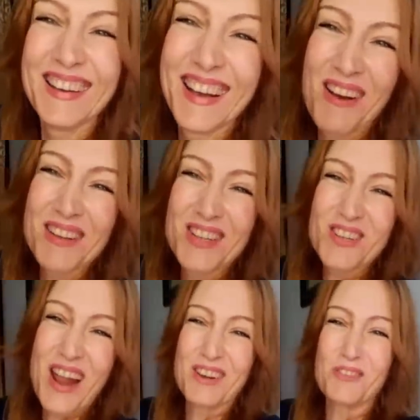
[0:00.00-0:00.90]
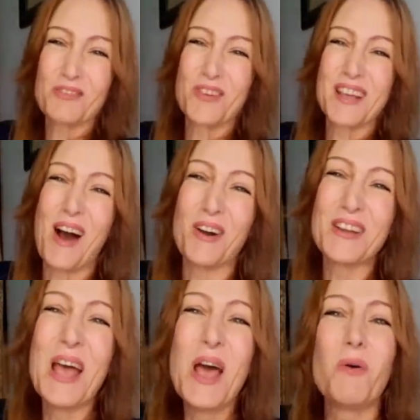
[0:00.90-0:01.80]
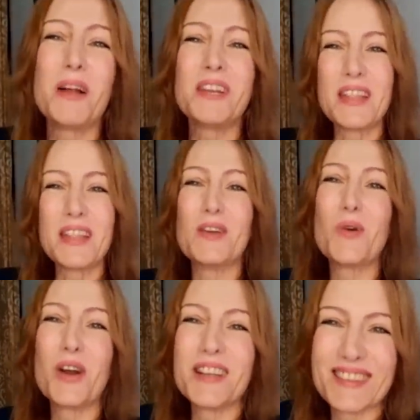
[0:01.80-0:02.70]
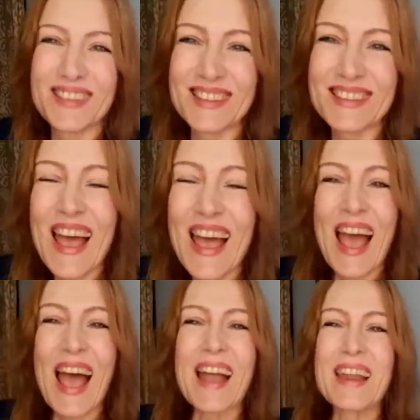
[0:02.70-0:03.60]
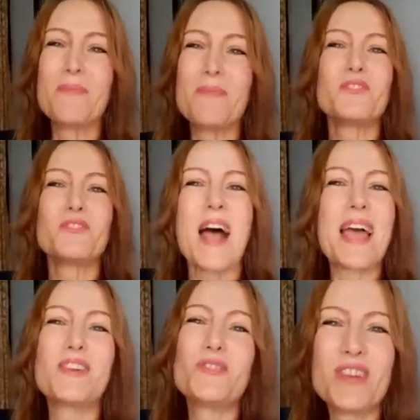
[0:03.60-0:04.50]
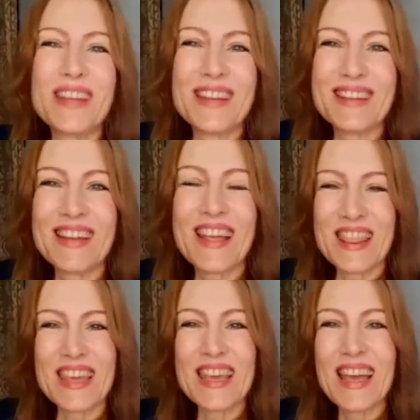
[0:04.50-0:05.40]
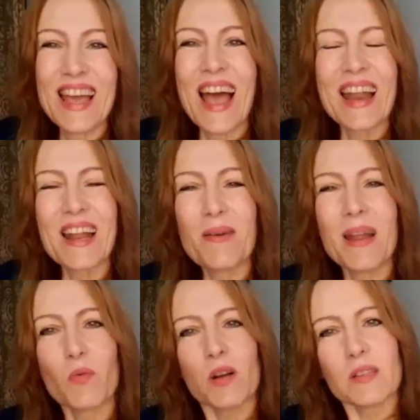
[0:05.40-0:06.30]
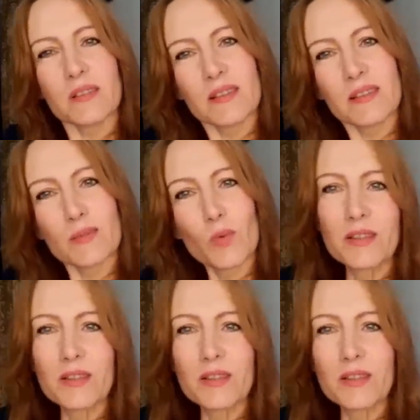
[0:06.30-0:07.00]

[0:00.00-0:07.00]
I was trying to figure out what Hindi word is this, and I'm trying to read it in Hindi, and I'm like, what is this?